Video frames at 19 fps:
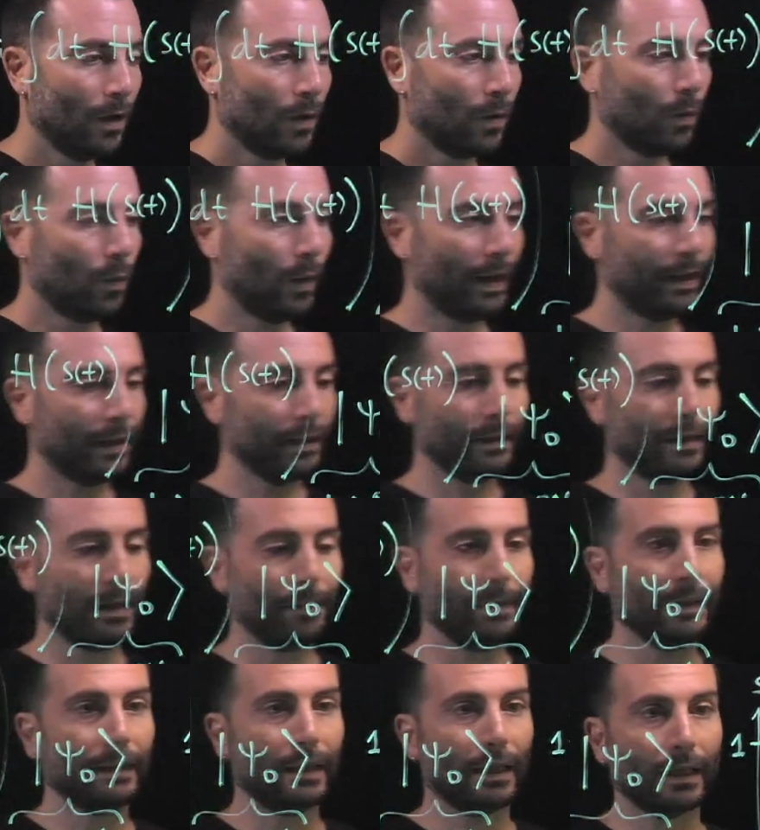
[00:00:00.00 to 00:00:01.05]
when the
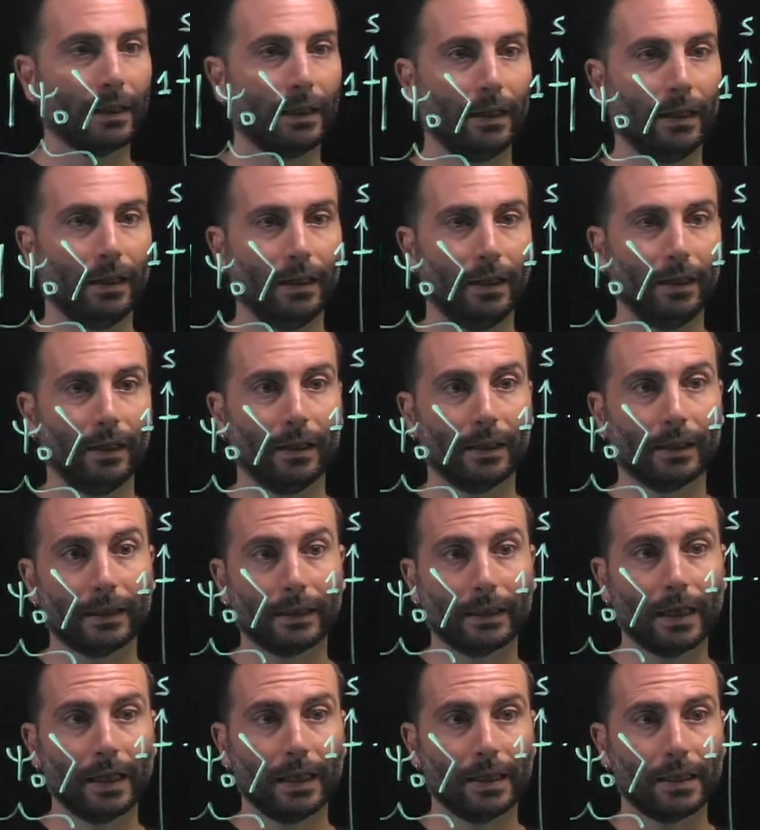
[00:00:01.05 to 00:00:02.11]
beta
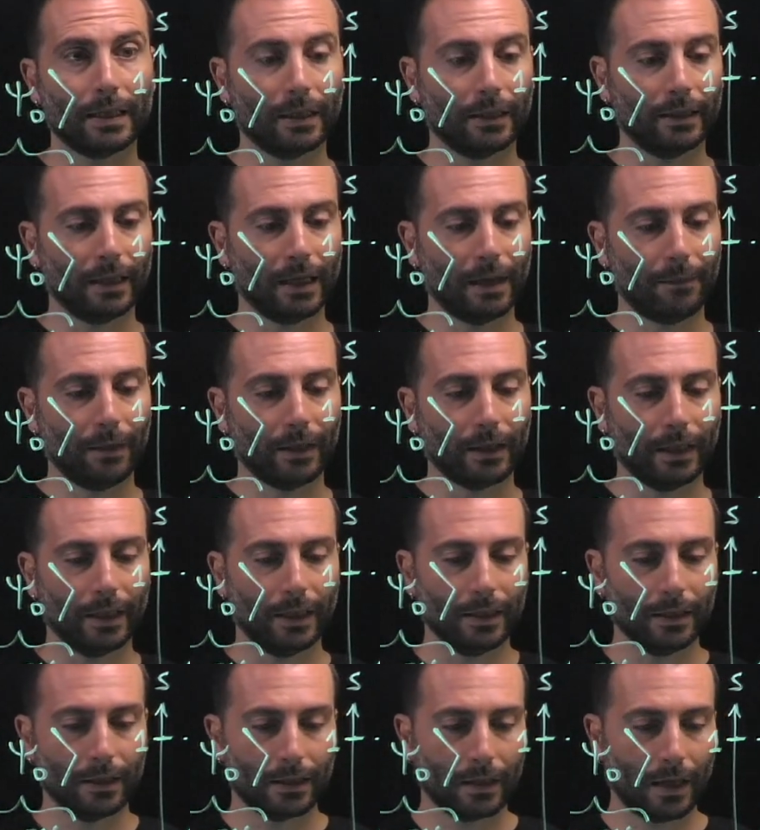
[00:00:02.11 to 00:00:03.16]
case and the gamma
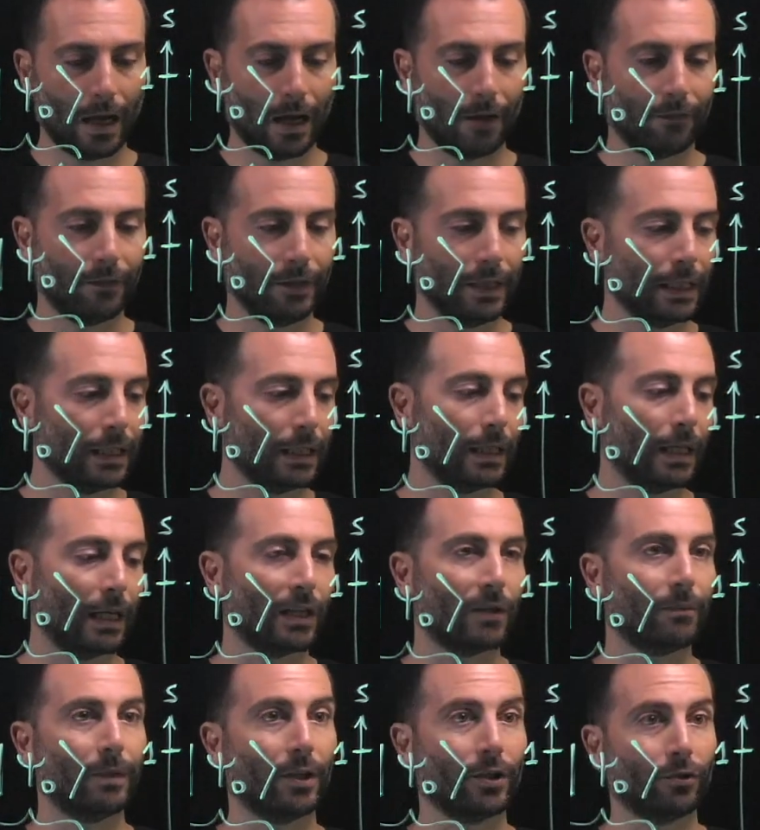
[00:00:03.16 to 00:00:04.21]
case have these
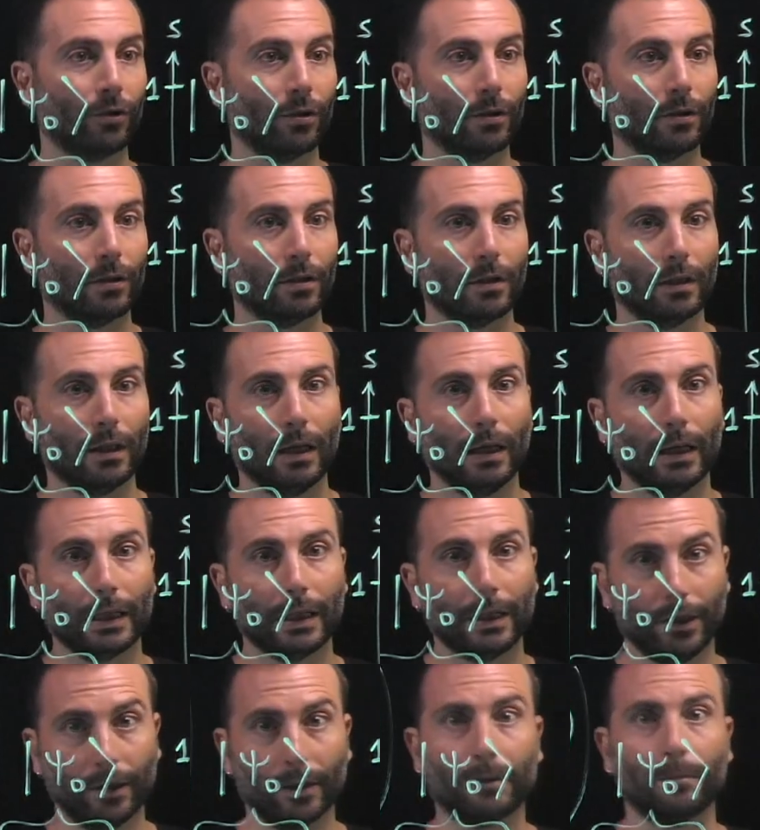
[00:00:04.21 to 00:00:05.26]
expressions
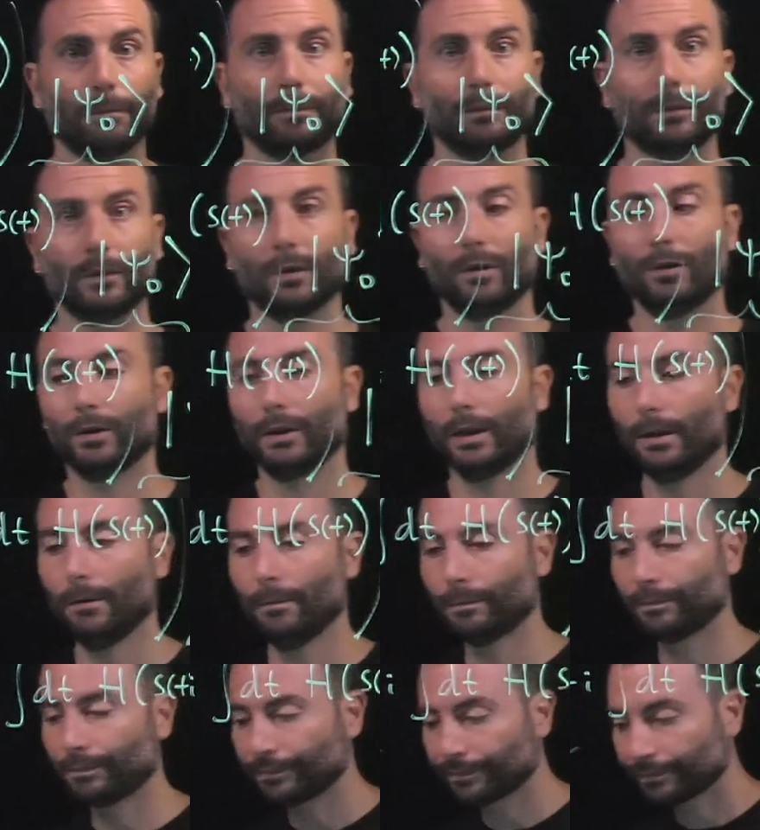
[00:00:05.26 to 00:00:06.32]
here.
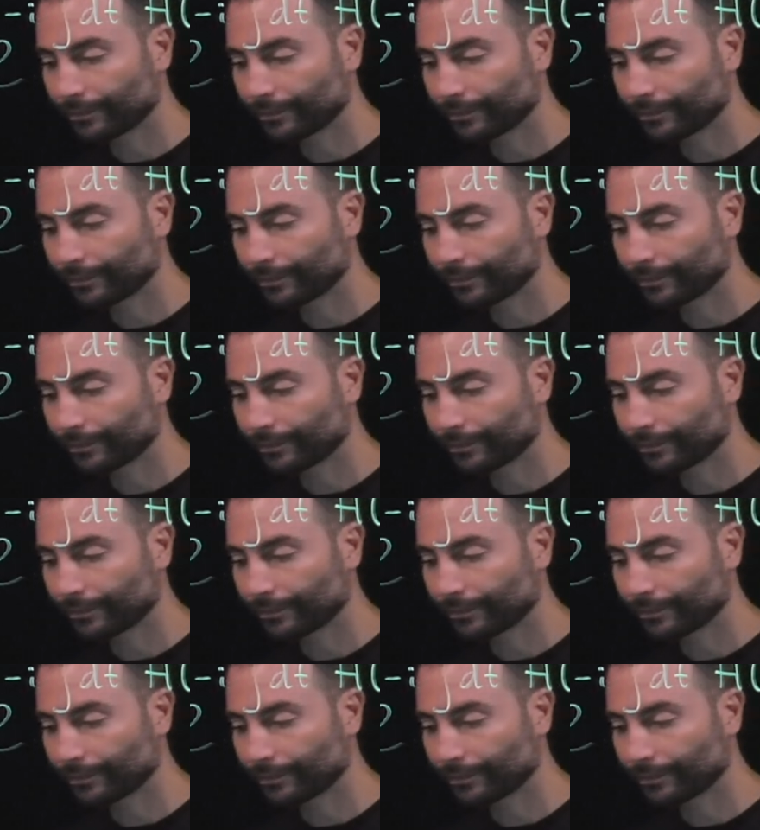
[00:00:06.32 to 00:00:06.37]
Okay,